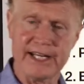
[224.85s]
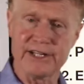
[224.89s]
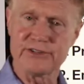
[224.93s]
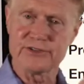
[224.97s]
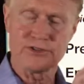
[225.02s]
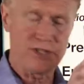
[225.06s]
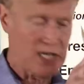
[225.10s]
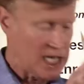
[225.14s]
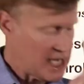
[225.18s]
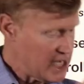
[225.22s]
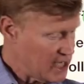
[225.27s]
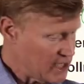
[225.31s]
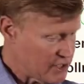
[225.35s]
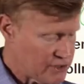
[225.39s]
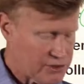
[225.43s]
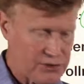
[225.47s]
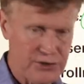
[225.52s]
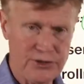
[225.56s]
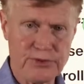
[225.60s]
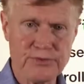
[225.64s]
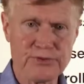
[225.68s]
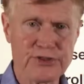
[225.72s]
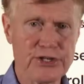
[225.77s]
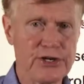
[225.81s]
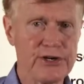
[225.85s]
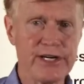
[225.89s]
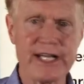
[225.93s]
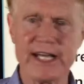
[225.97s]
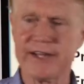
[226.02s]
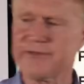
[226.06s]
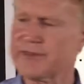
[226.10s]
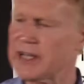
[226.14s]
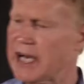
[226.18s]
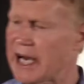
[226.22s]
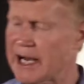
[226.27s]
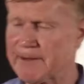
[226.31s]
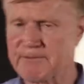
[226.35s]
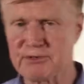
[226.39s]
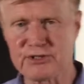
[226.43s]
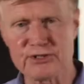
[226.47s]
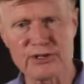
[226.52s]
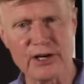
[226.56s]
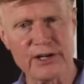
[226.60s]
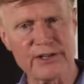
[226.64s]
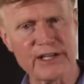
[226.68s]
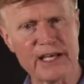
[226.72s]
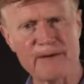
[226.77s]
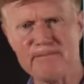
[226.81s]
ends, June thirtieth, I'm
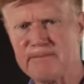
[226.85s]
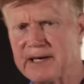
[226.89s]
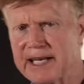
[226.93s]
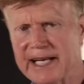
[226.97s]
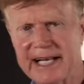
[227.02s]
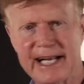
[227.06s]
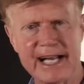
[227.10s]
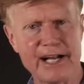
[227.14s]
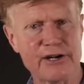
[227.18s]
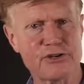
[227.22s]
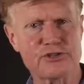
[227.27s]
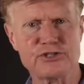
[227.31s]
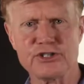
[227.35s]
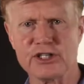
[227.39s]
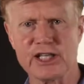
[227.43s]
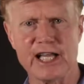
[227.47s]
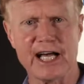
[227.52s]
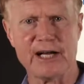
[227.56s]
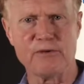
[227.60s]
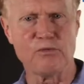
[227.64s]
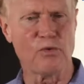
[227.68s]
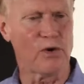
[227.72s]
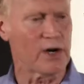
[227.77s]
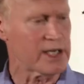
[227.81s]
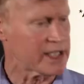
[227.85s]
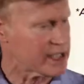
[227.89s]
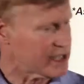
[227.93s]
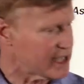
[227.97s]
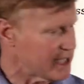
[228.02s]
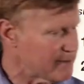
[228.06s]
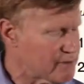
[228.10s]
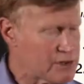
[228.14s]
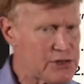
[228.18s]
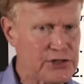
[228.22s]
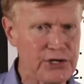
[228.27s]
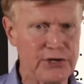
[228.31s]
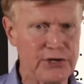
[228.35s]
starting that Medicare July first. eleven